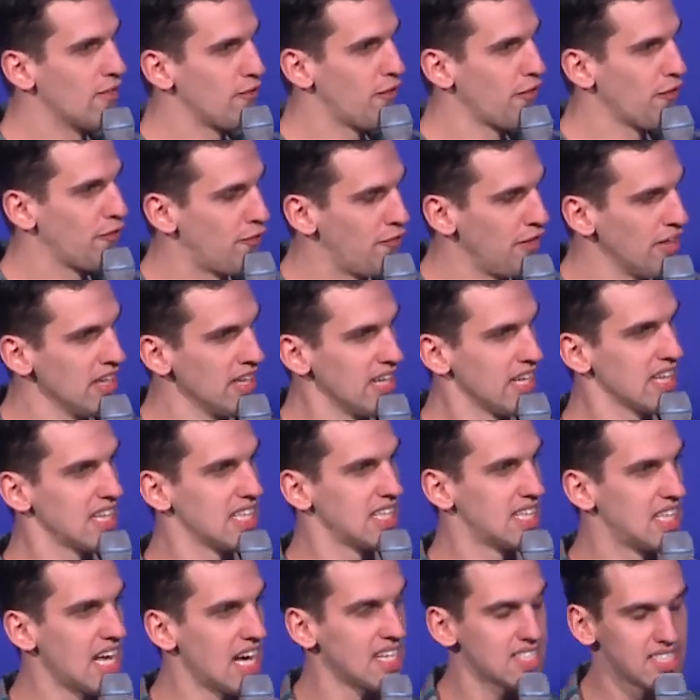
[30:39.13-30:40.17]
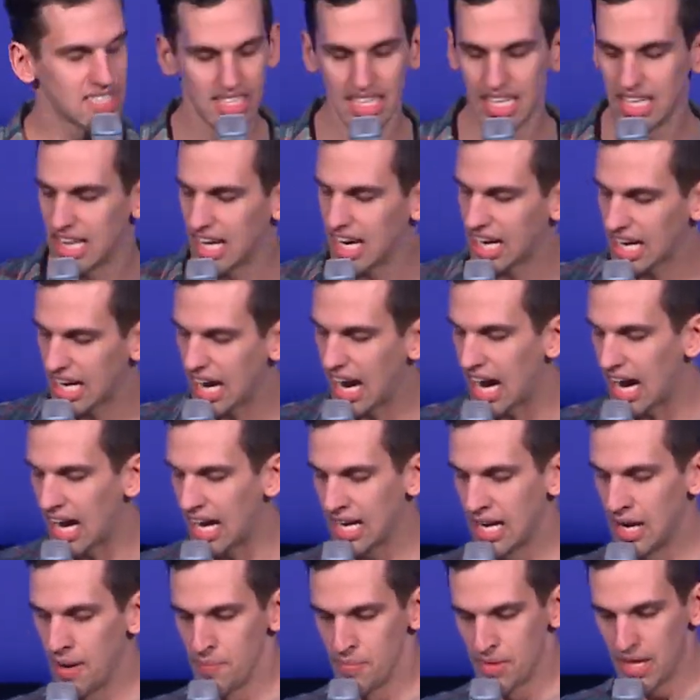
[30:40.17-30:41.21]
fulfilling the destiny that
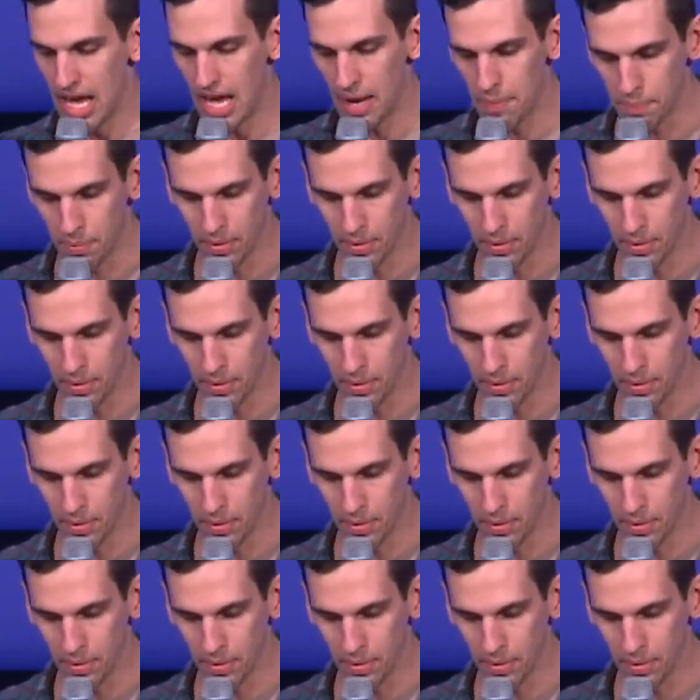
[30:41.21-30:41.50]
God had